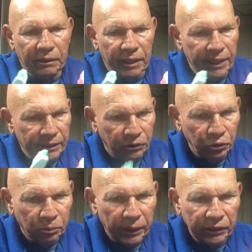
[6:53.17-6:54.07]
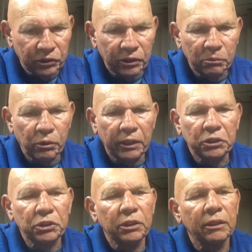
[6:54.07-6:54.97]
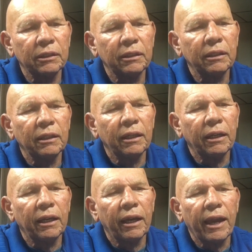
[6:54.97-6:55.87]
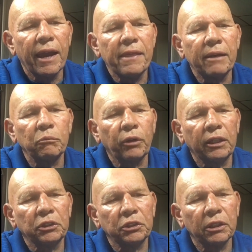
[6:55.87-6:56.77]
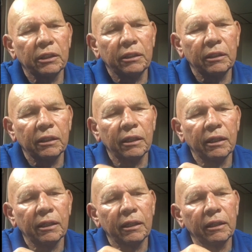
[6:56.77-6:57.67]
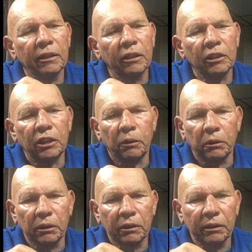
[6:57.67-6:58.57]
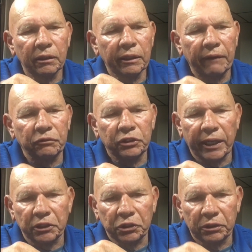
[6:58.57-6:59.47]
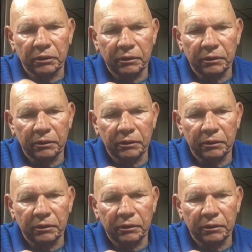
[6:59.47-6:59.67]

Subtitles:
add toothpaste to the brush, and then brush the lower left section.